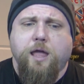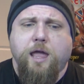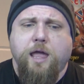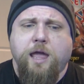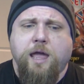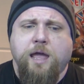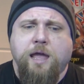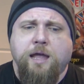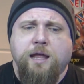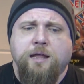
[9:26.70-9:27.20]

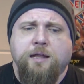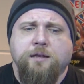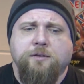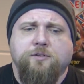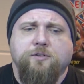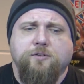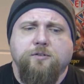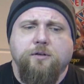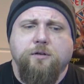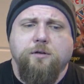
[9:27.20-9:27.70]

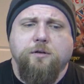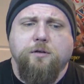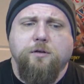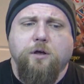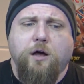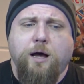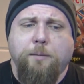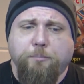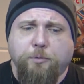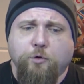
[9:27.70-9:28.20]
and
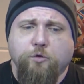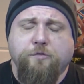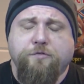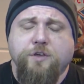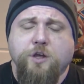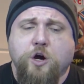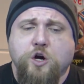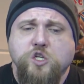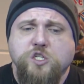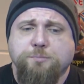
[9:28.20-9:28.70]
Upload
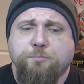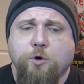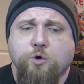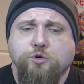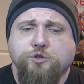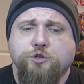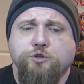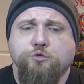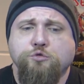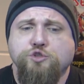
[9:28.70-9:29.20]
VR
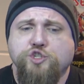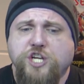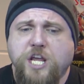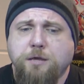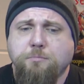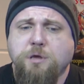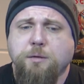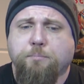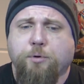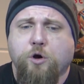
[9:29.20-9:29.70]
spoke to
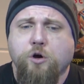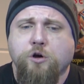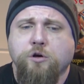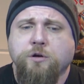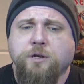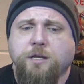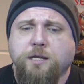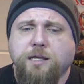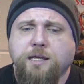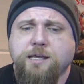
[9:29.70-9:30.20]
Jamie
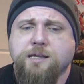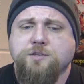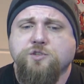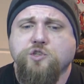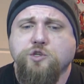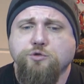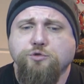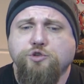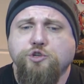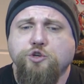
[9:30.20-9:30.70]
Byrne. He is
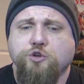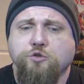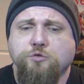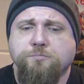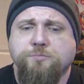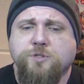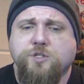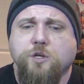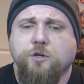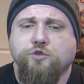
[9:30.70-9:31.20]

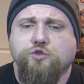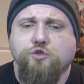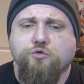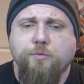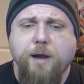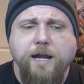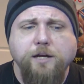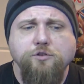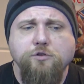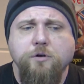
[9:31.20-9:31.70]
YouTube's
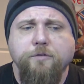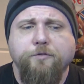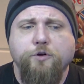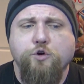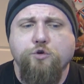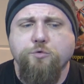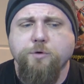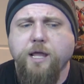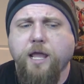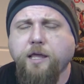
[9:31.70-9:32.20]
director of
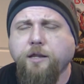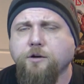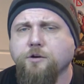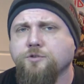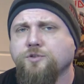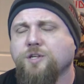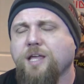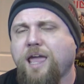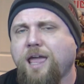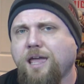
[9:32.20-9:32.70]

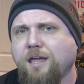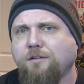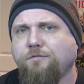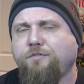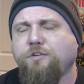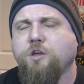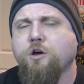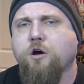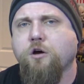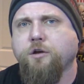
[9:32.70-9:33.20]
creators and
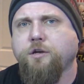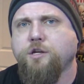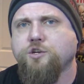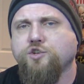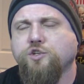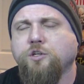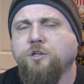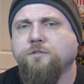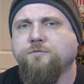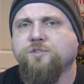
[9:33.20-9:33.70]
VR
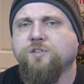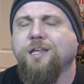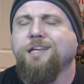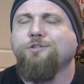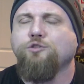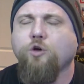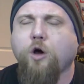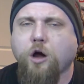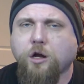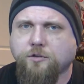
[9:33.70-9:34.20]
initiatives. They
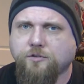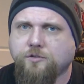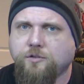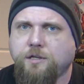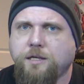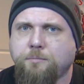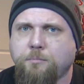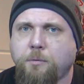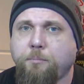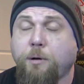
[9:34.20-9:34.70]
talked to
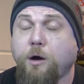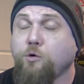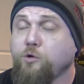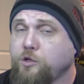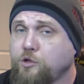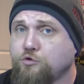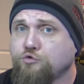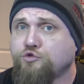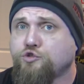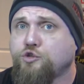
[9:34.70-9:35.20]
him about
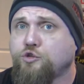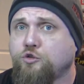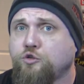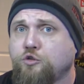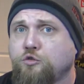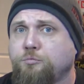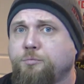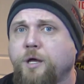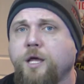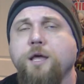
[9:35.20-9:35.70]

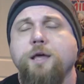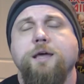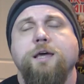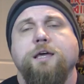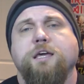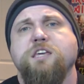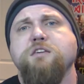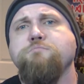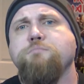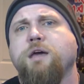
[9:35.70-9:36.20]
YouTube.
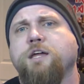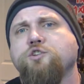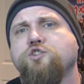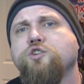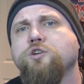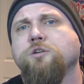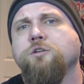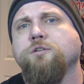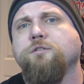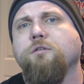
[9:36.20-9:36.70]
He
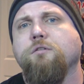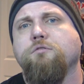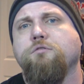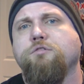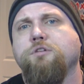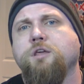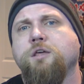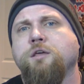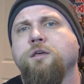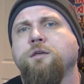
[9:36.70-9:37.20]
mentioned
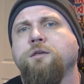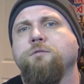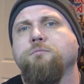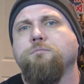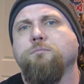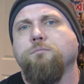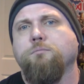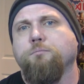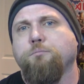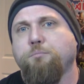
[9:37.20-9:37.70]
the
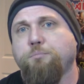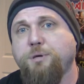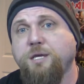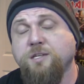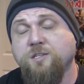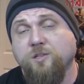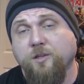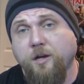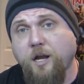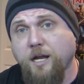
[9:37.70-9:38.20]

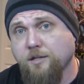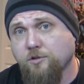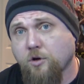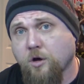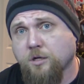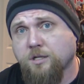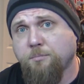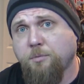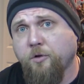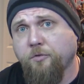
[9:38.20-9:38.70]
piece that I
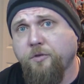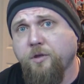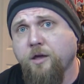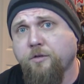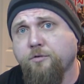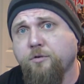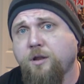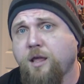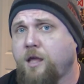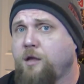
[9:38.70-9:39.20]
talked about the
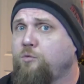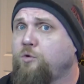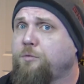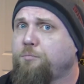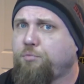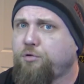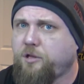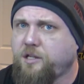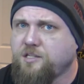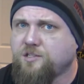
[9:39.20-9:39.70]
other day
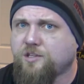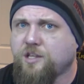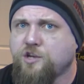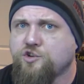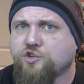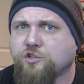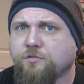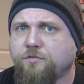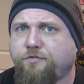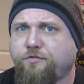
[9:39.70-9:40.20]
with
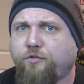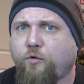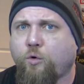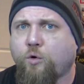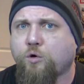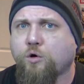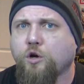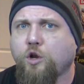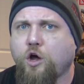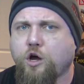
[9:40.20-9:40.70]
PlayStation
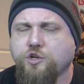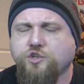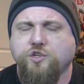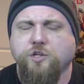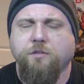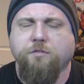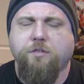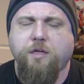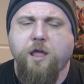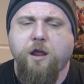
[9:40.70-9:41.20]
4
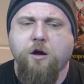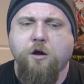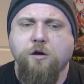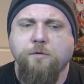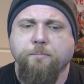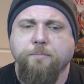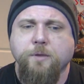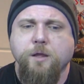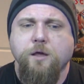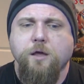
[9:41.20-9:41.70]
launching there,